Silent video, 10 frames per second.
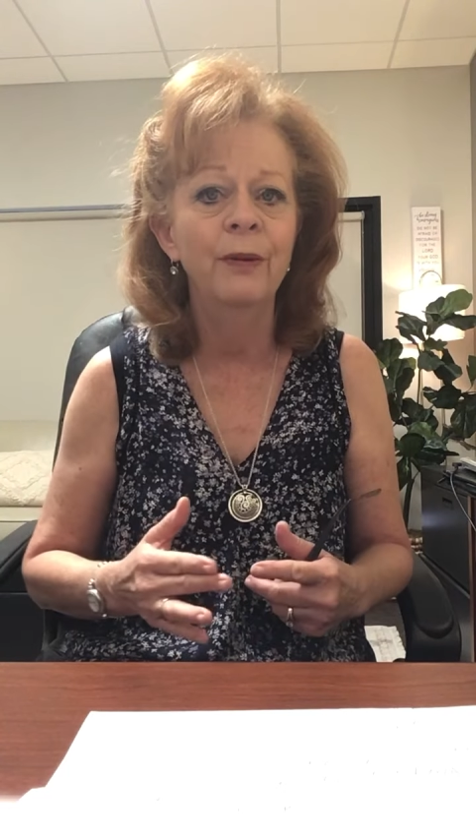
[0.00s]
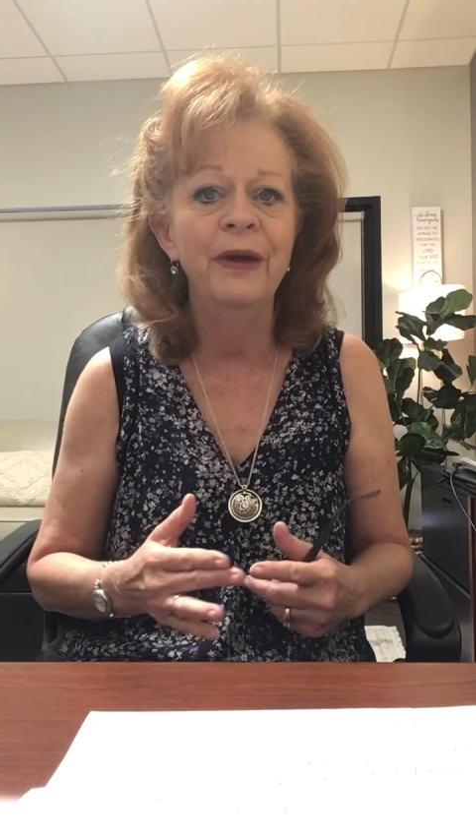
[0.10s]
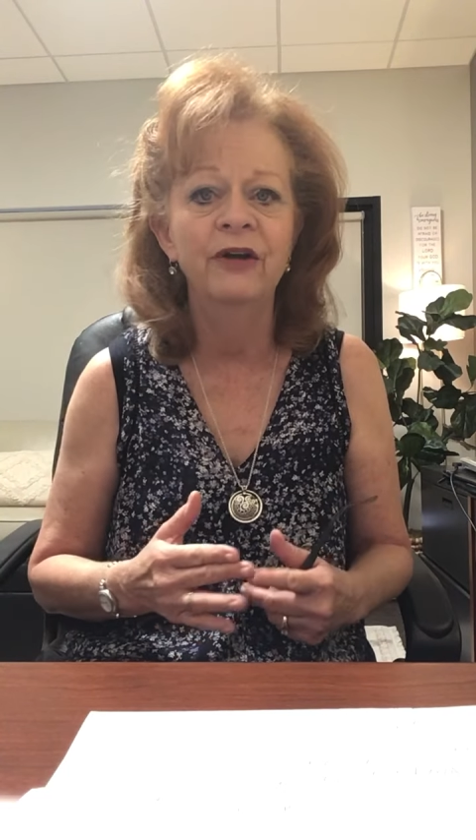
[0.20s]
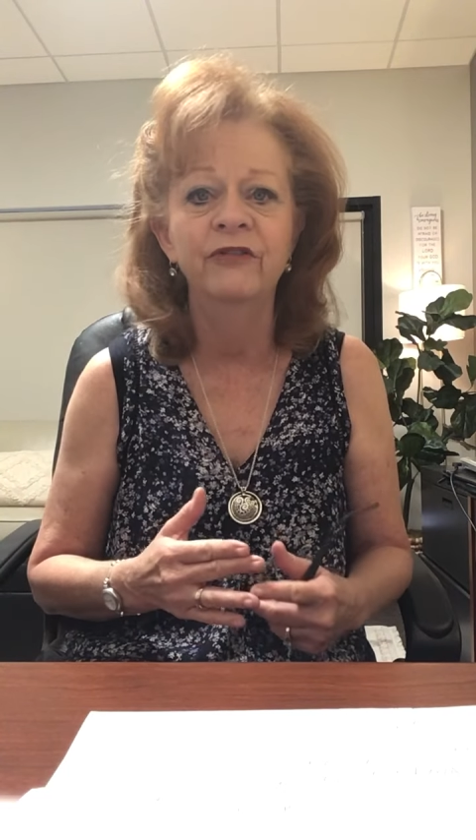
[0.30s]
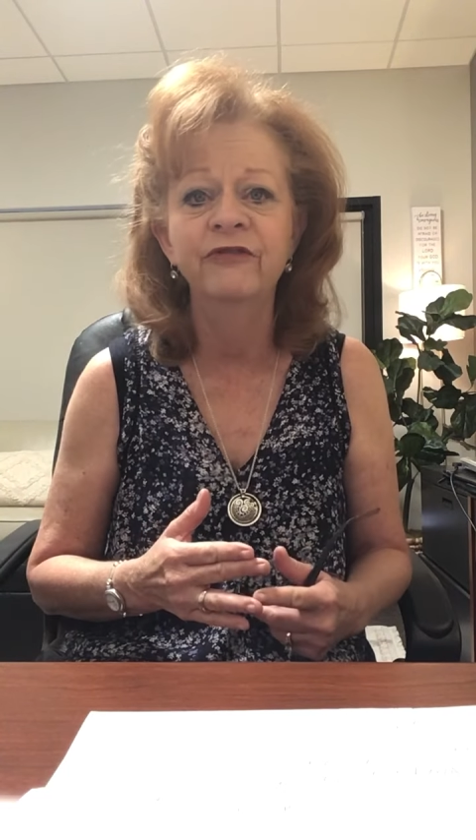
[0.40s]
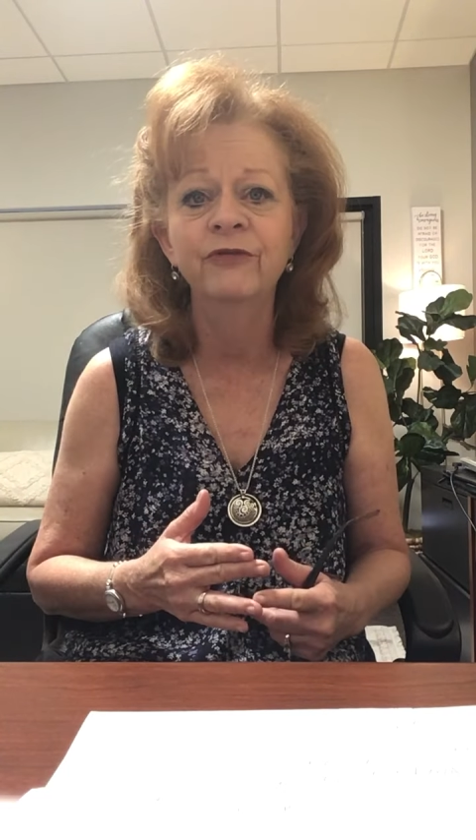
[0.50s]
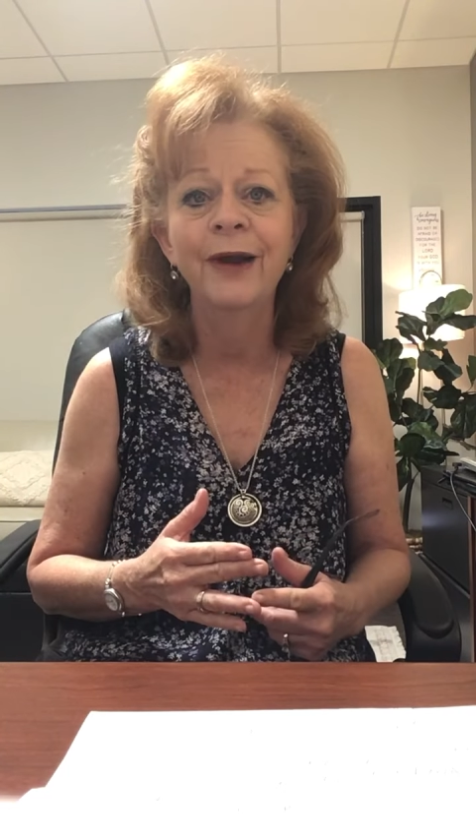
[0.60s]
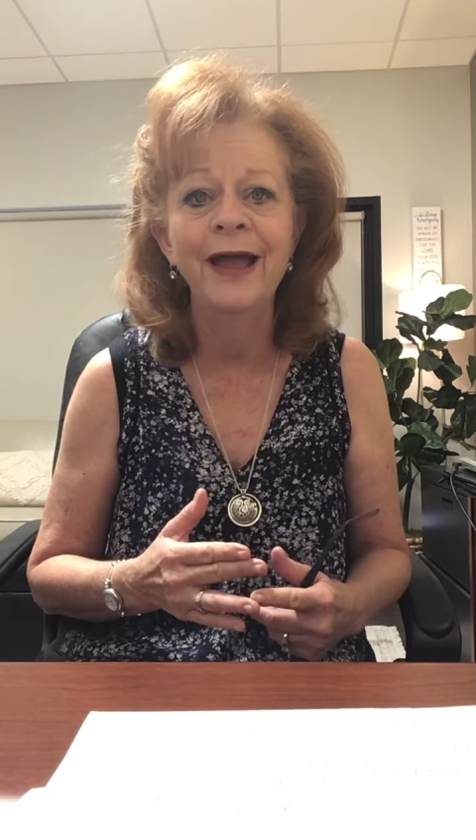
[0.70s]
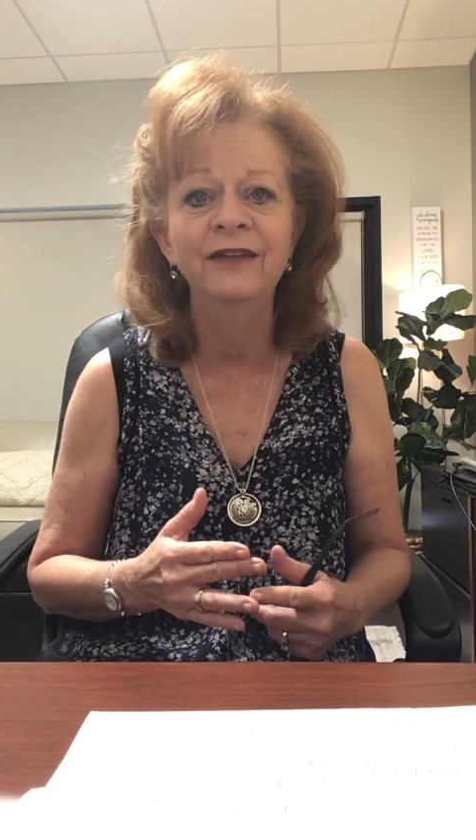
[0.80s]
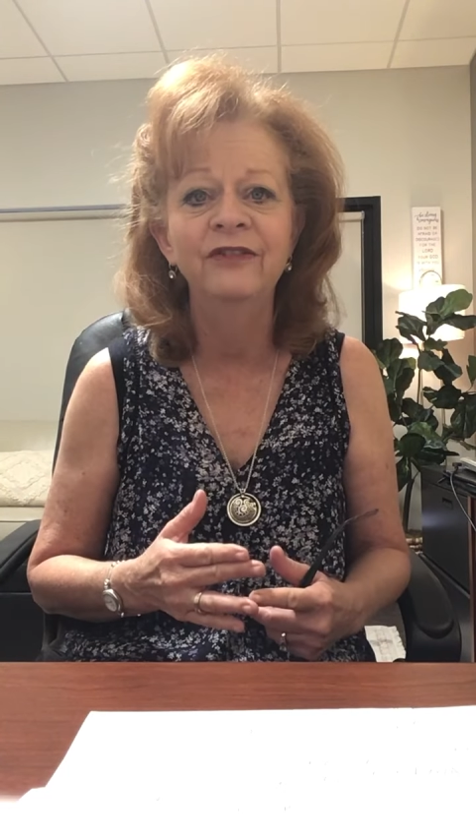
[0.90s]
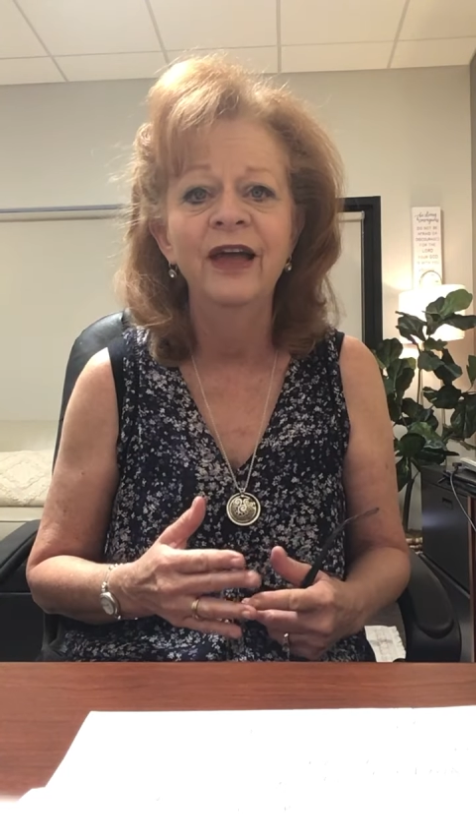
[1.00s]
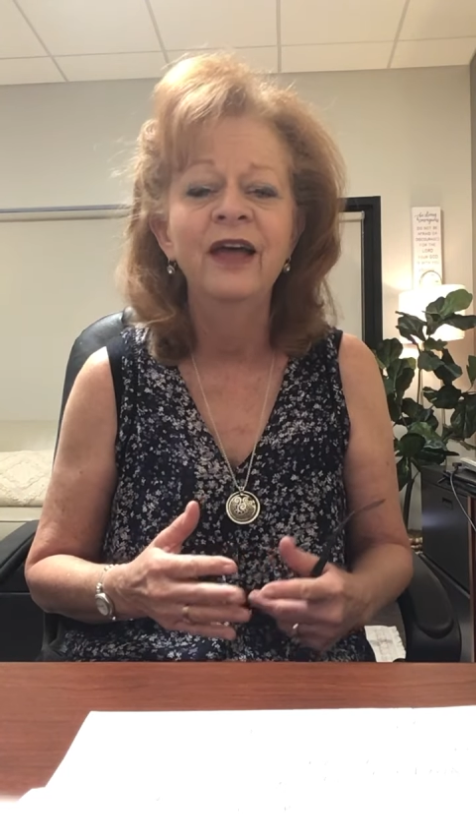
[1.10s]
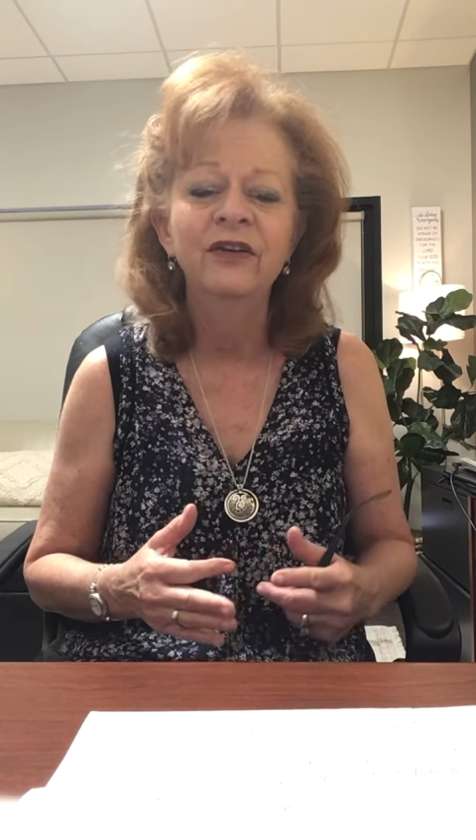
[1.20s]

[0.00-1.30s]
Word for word: a better friend,